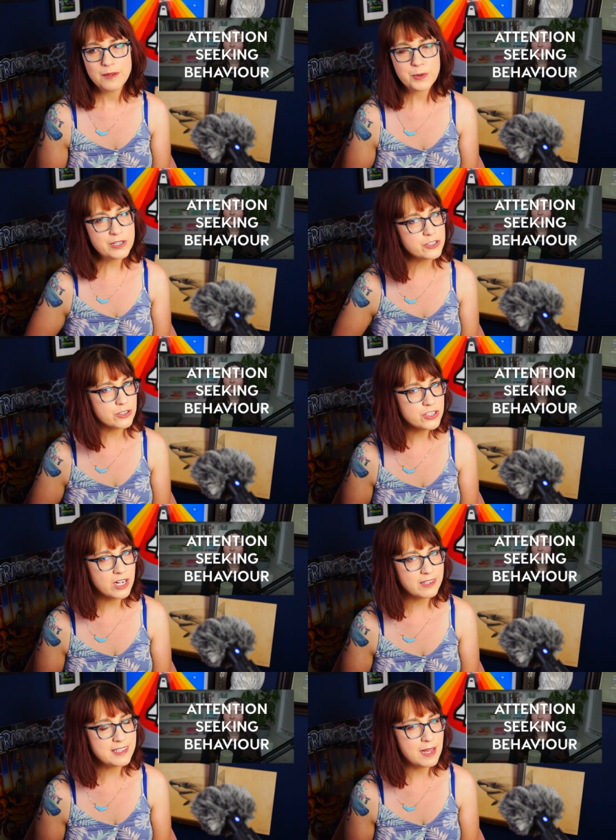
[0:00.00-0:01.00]
pretty sure
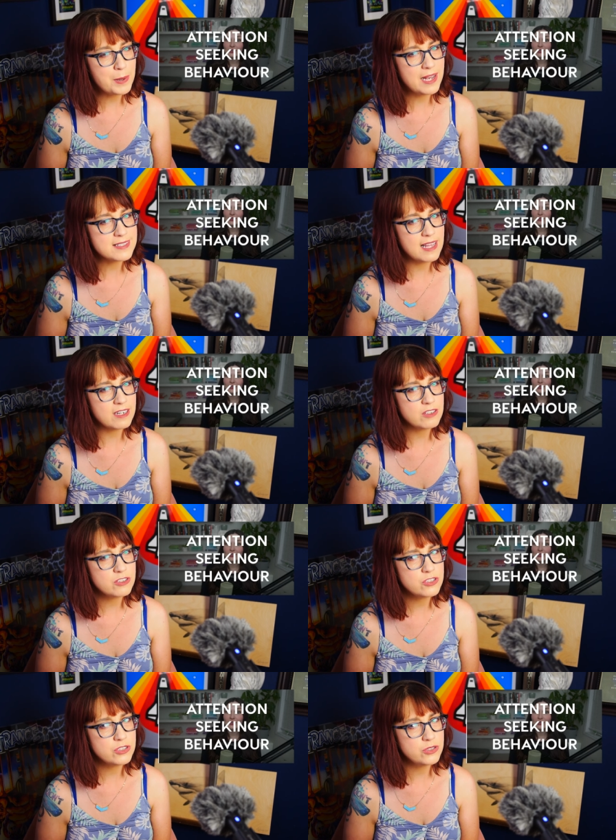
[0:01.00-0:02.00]
Johnny Depp has
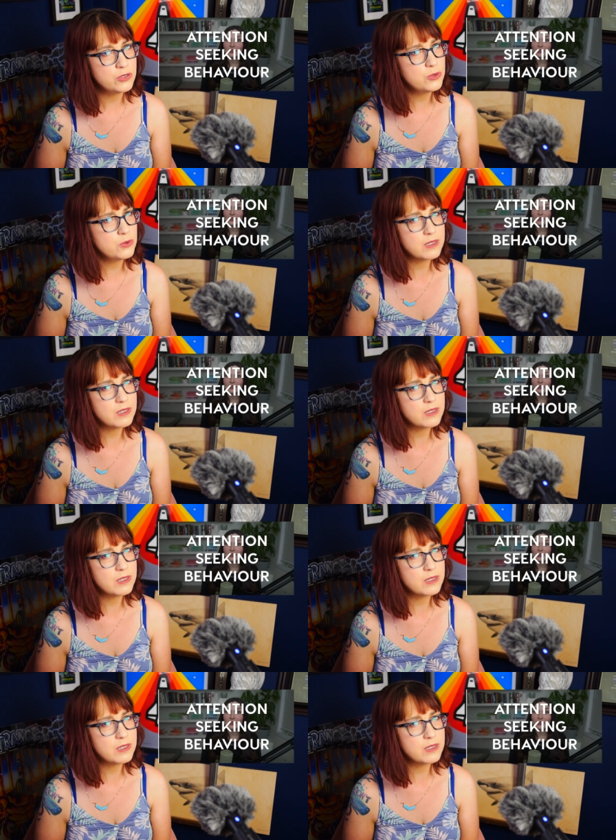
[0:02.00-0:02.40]
that too.